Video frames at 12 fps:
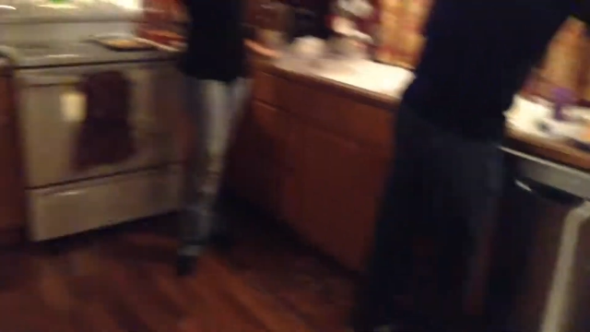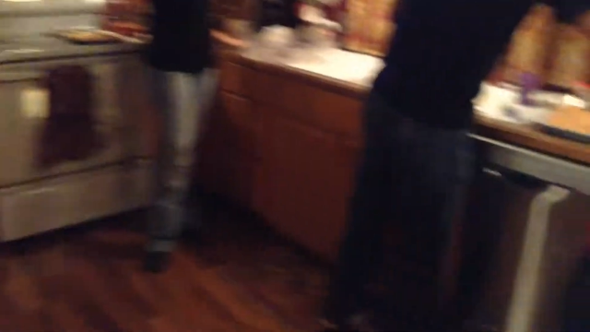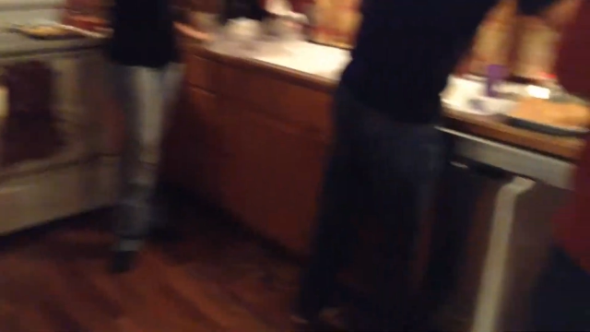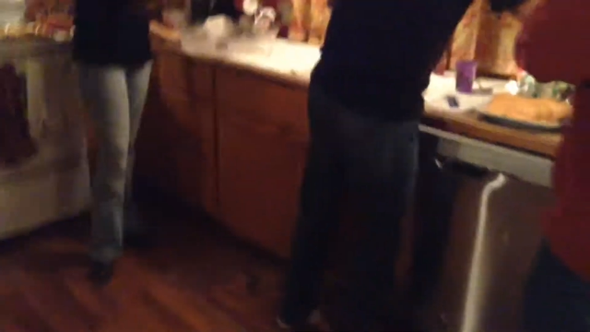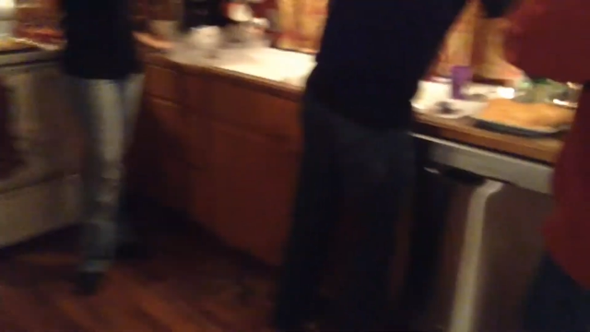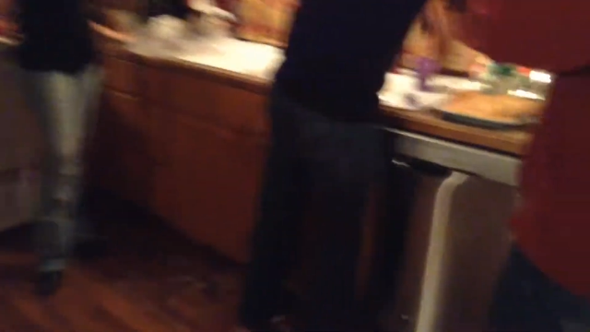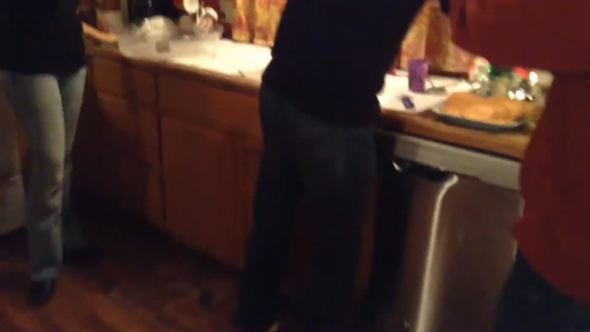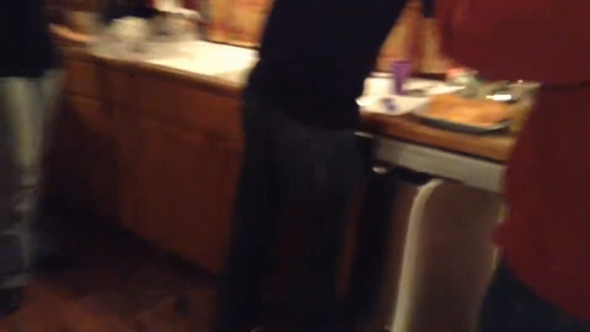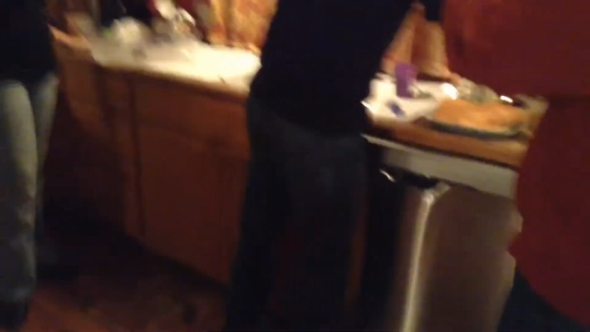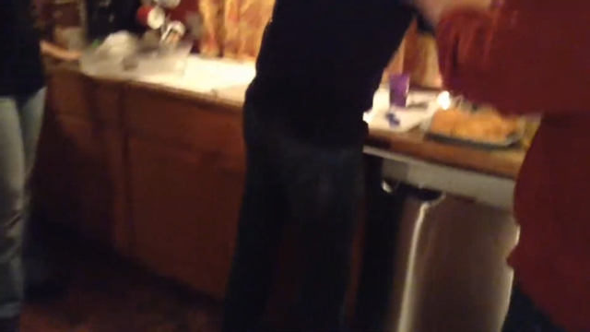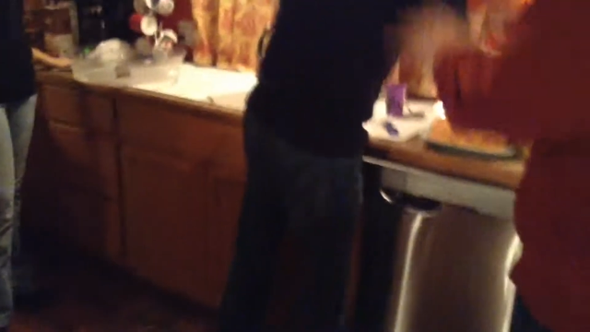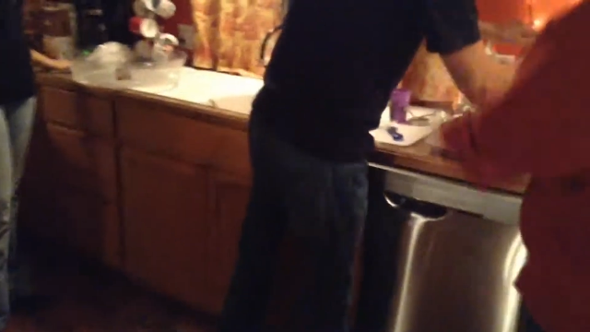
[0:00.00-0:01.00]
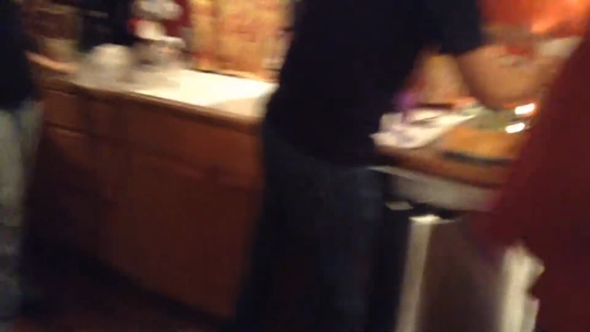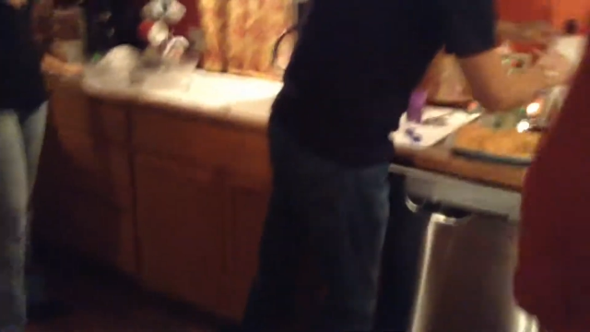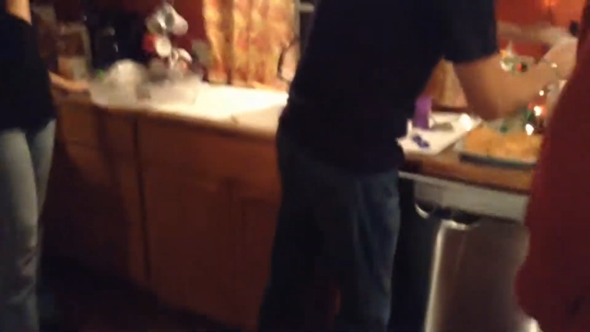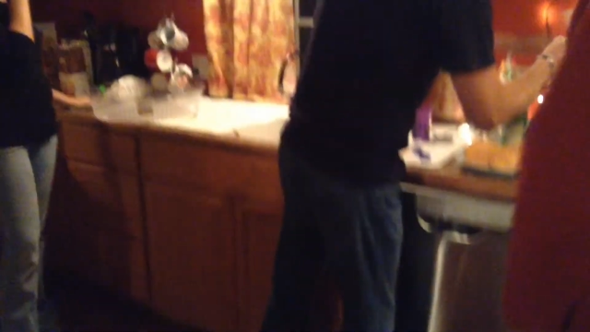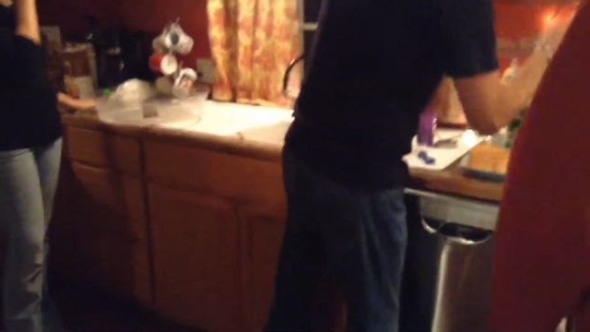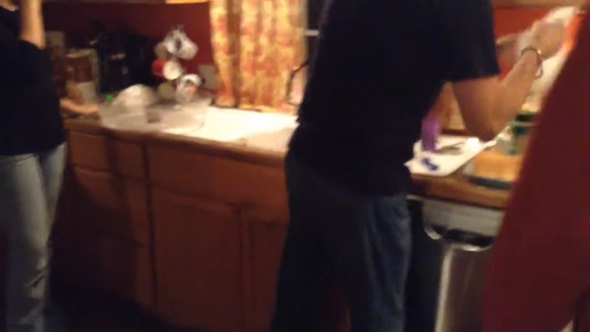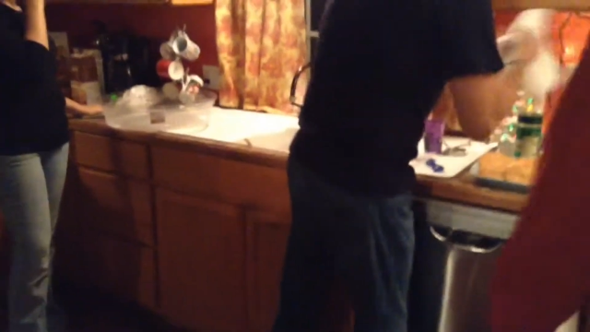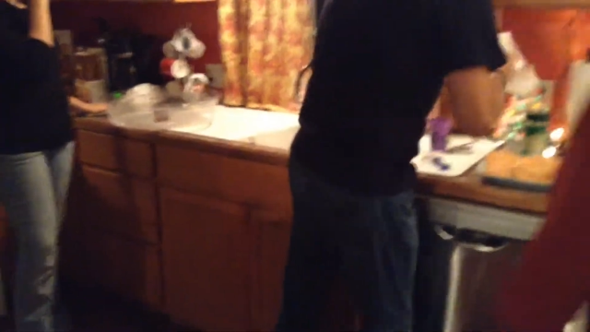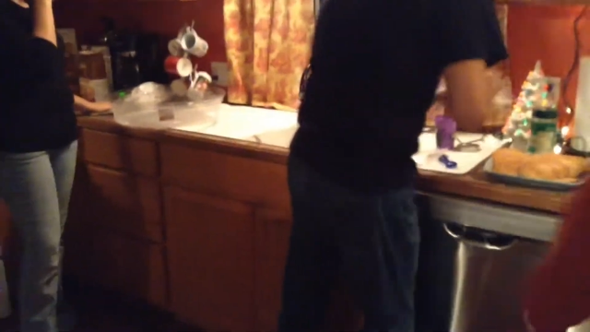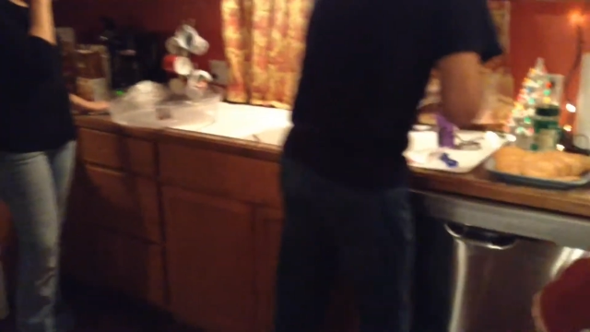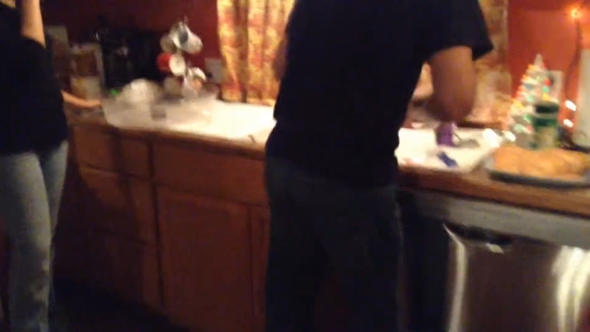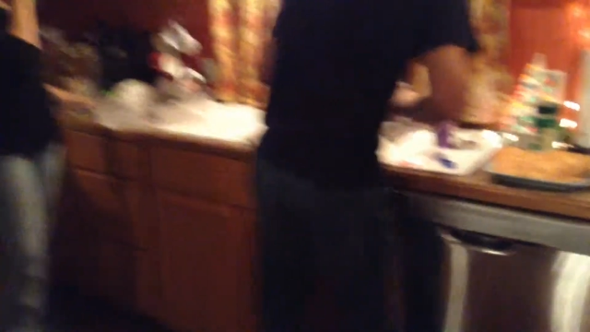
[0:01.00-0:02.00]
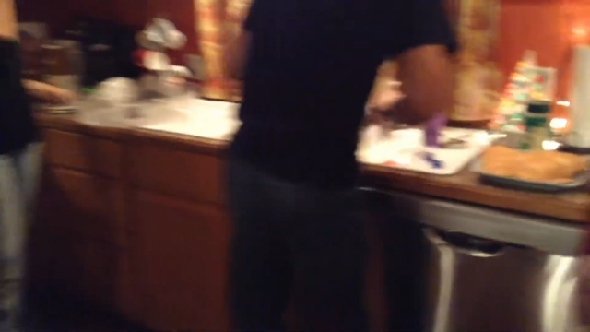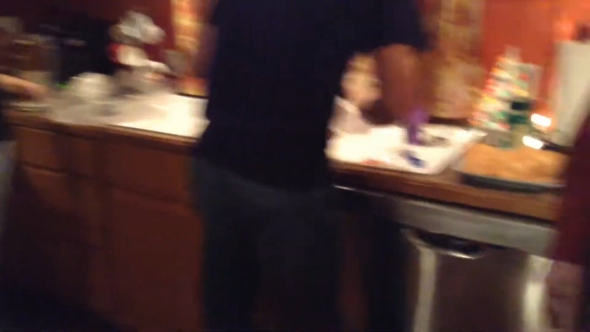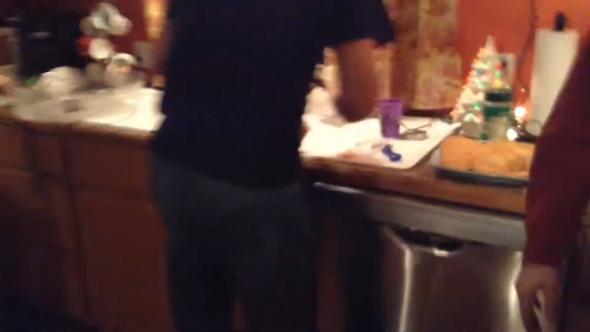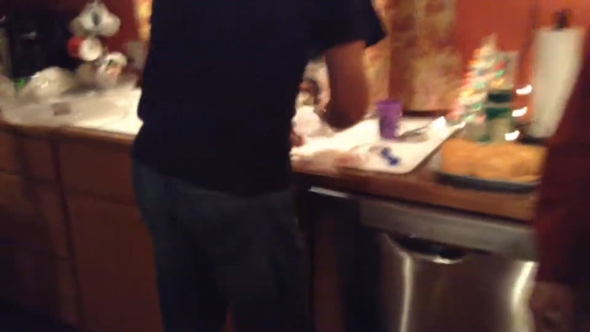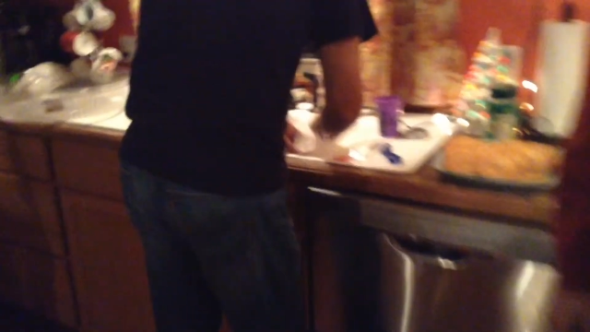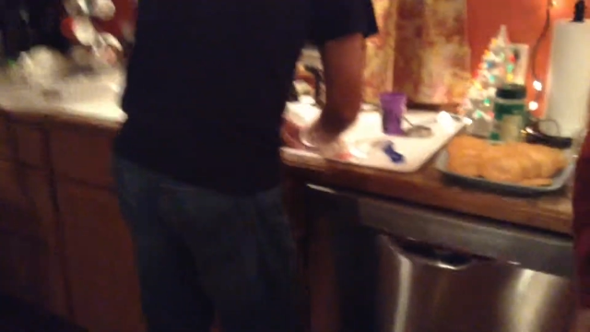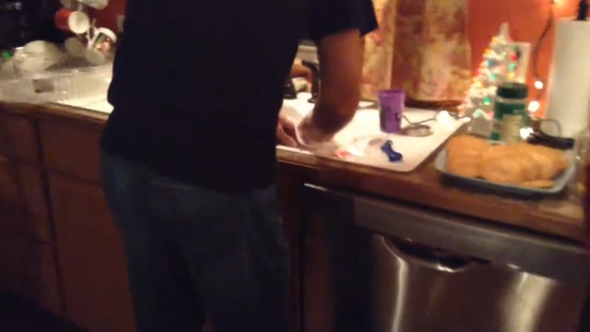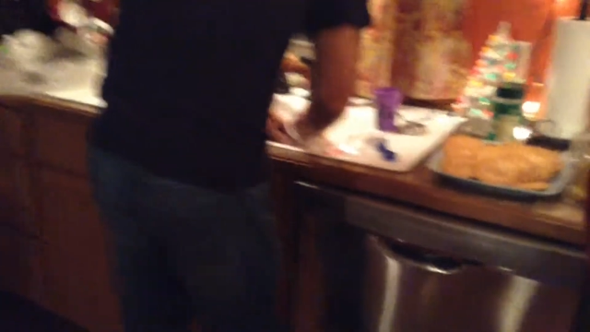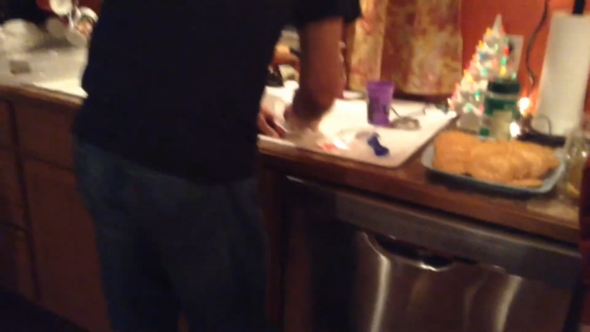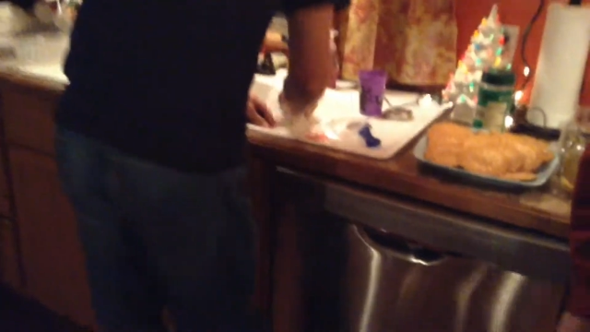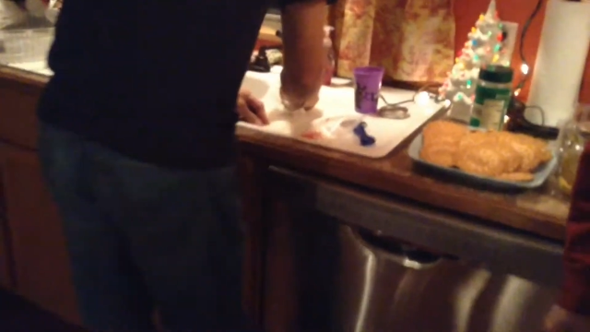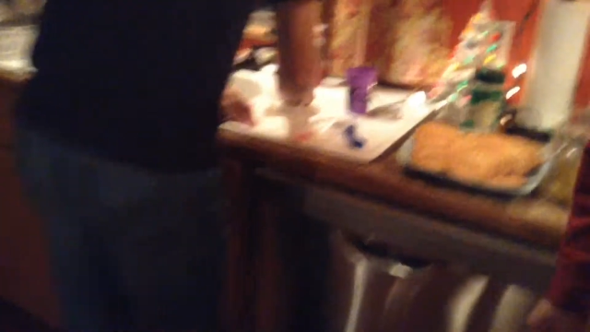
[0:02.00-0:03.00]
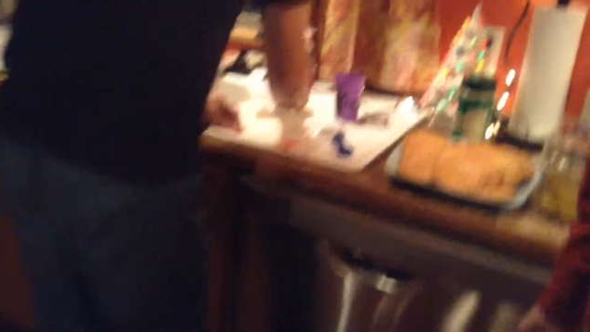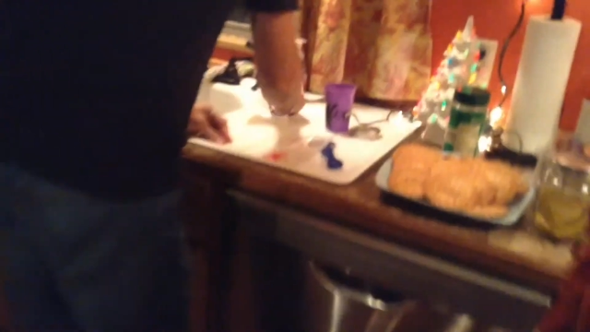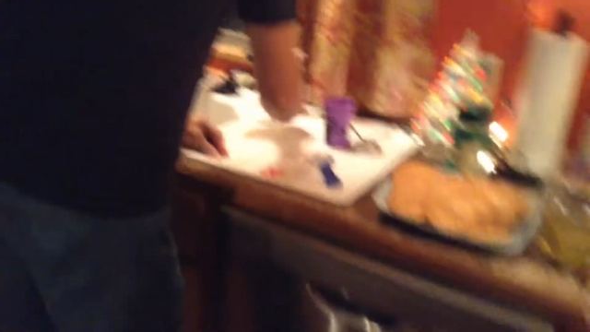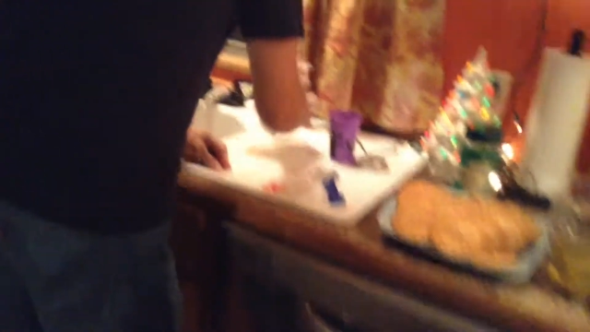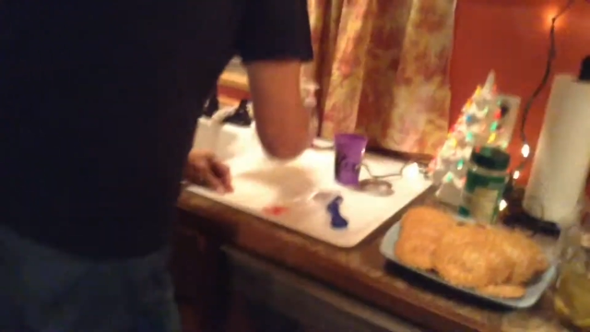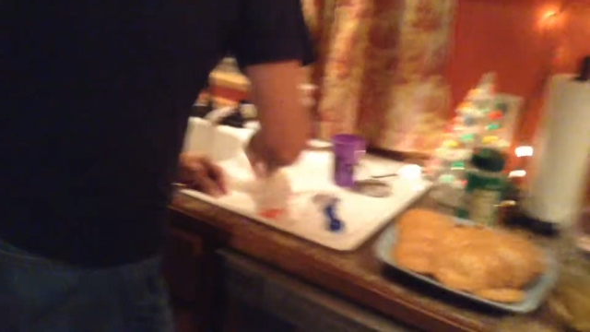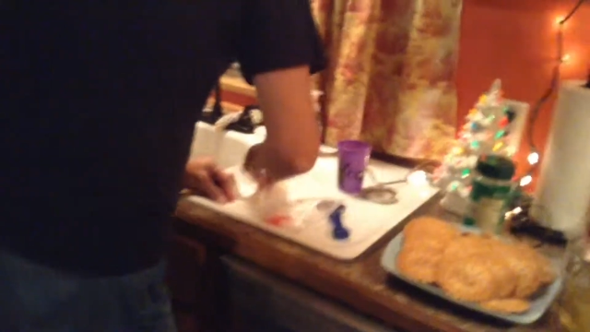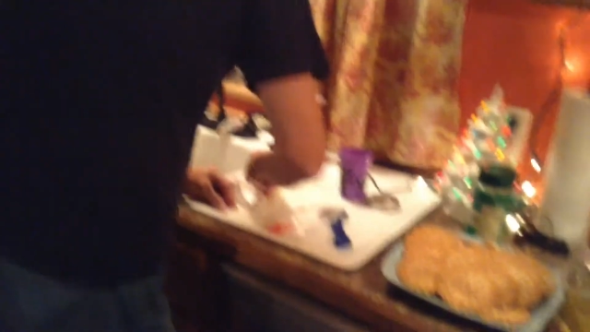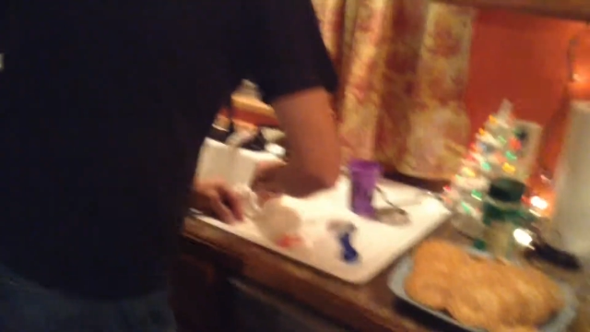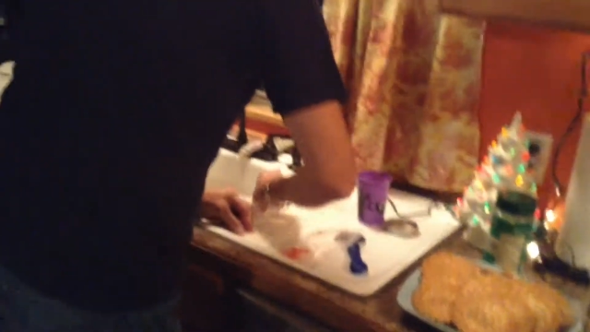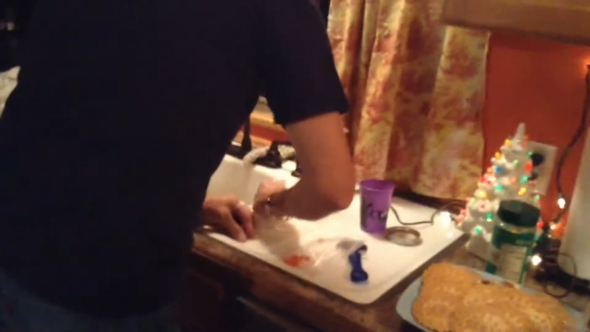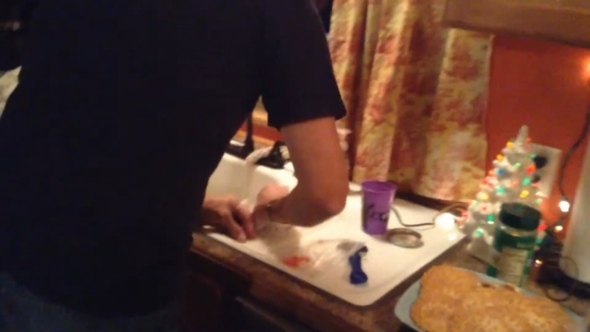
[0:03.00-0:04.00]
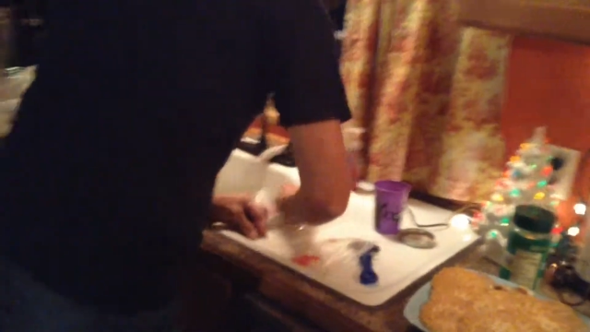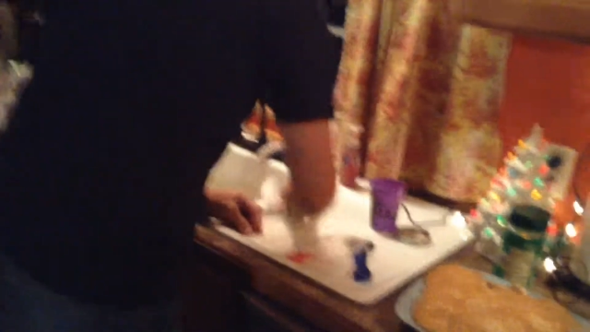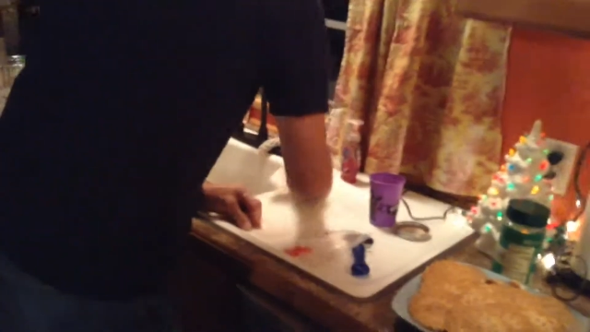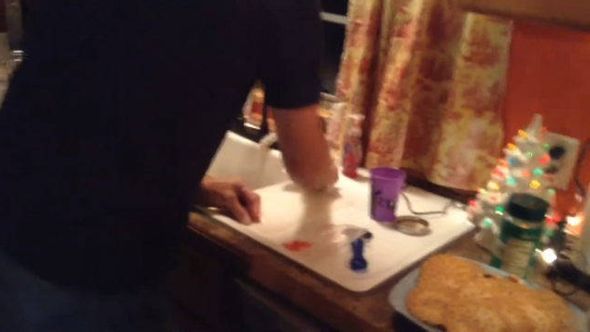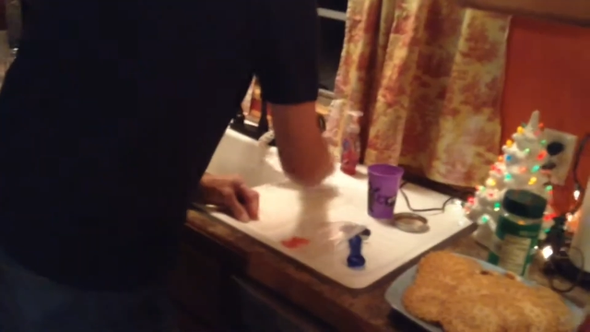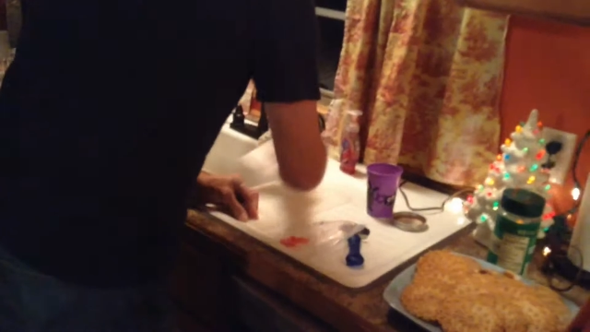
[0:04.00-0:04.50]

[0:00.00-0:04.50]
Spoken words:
No face is visible, so there are no lips to read.